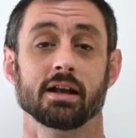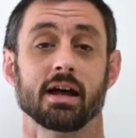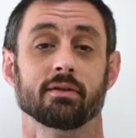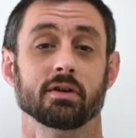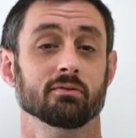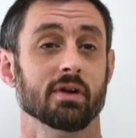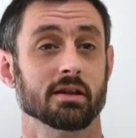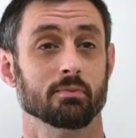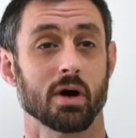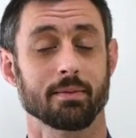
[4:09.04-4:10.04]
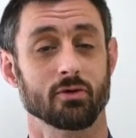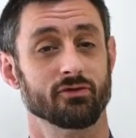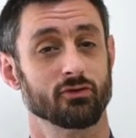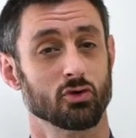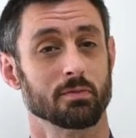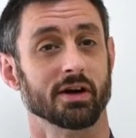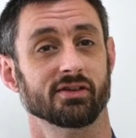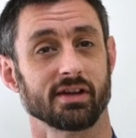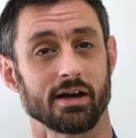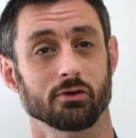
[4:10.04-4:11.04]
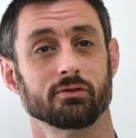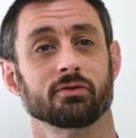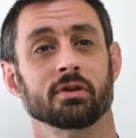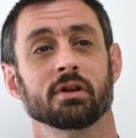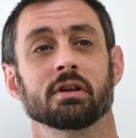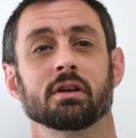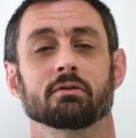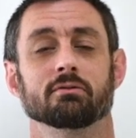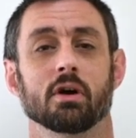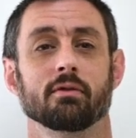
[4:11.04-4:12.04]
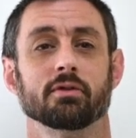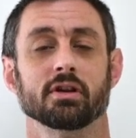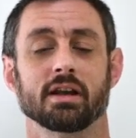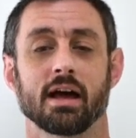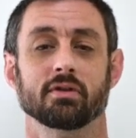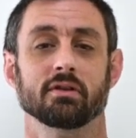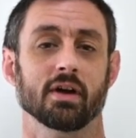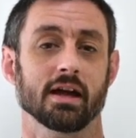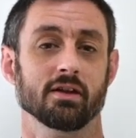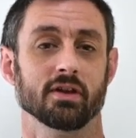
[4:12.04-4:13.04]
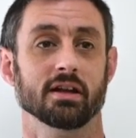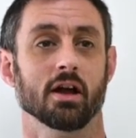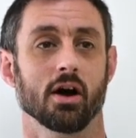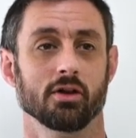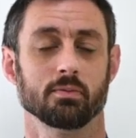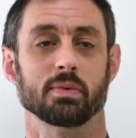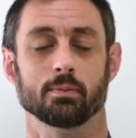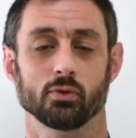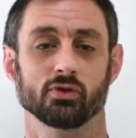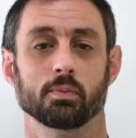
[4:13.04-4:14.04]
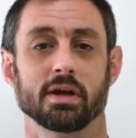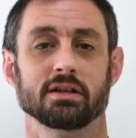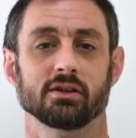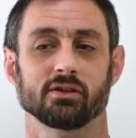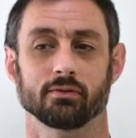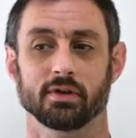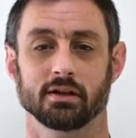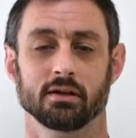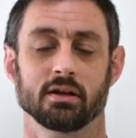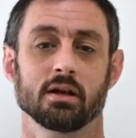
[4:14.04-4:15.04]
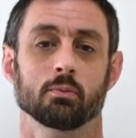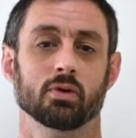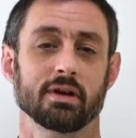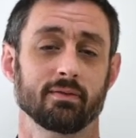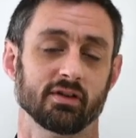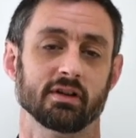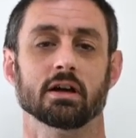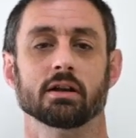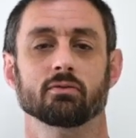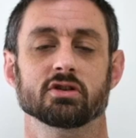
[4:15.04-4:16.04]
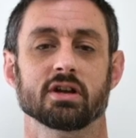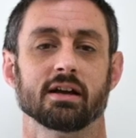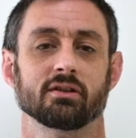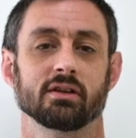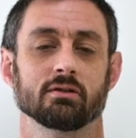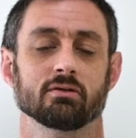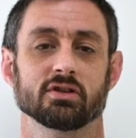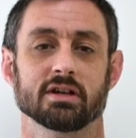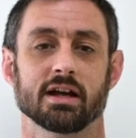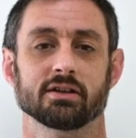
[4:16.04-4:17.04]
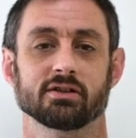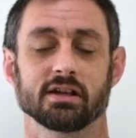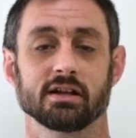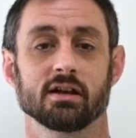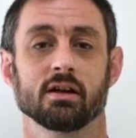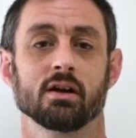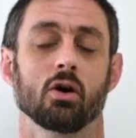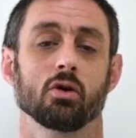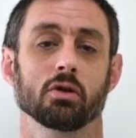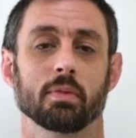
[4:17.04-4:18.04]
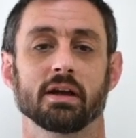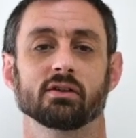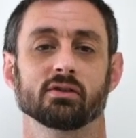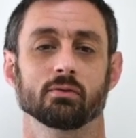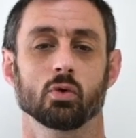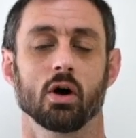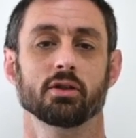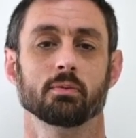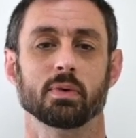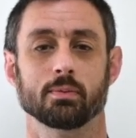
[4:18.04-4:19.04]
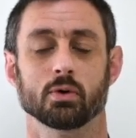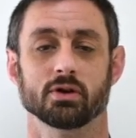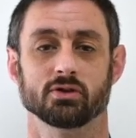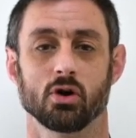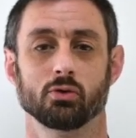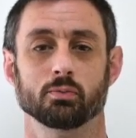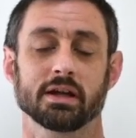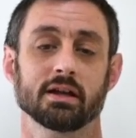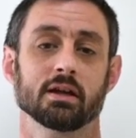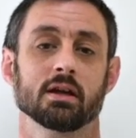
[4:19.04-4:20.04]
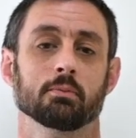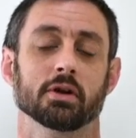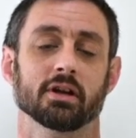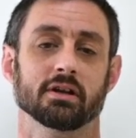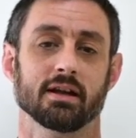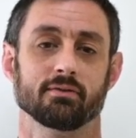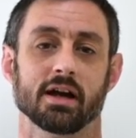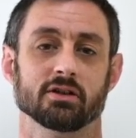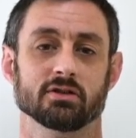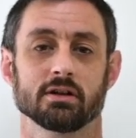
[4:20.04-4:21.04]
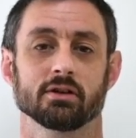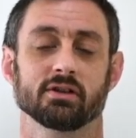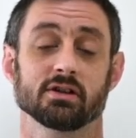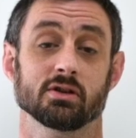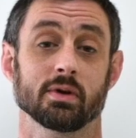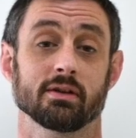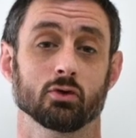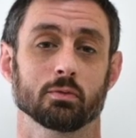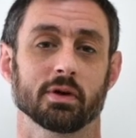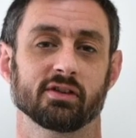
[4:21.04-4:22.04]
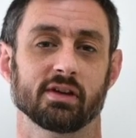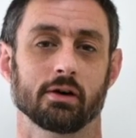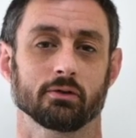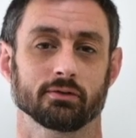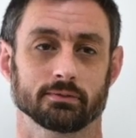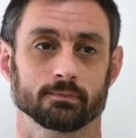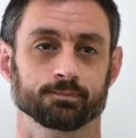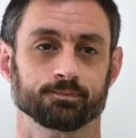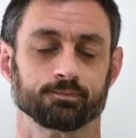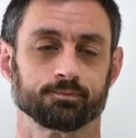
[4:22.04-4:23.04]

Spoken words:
and having read the Bible for myself rather than having faith in other people's opinions of it. Previously, I'd rejected Christianity on the basis of what other people had told me, but I'd never actually looked into it for myself.